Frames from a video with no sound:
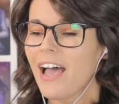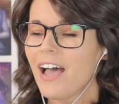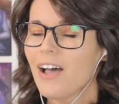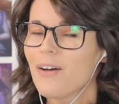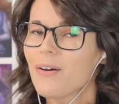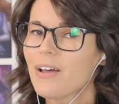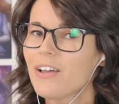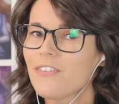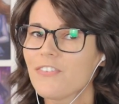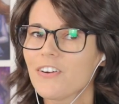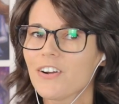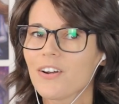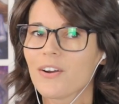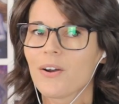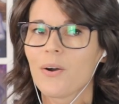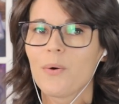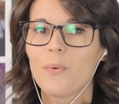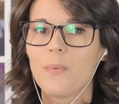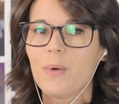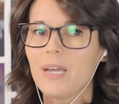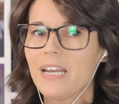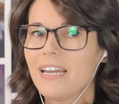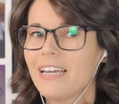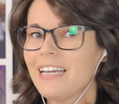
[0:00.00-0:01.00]
However,
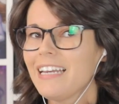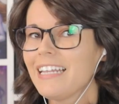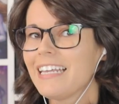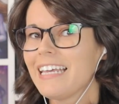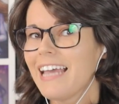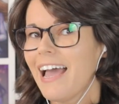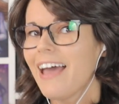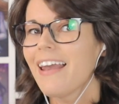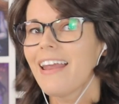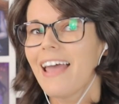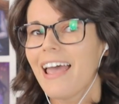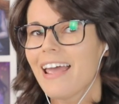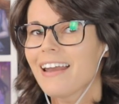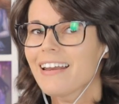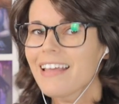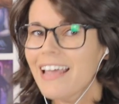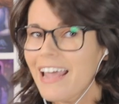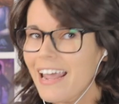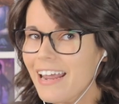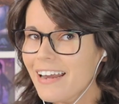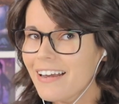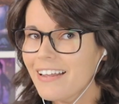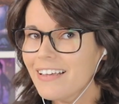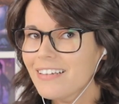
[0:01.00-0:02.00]
we didn't get
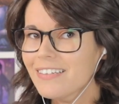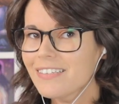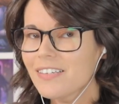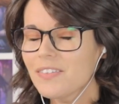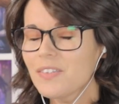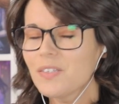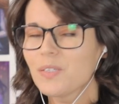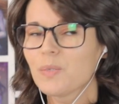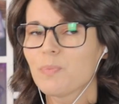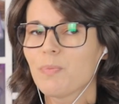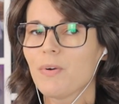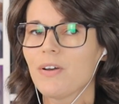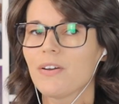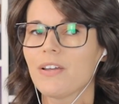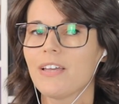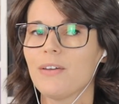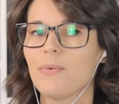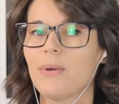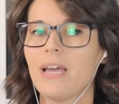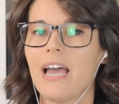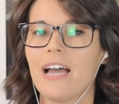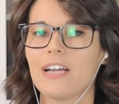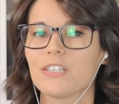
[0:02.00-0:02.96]
any Aidas in this book. We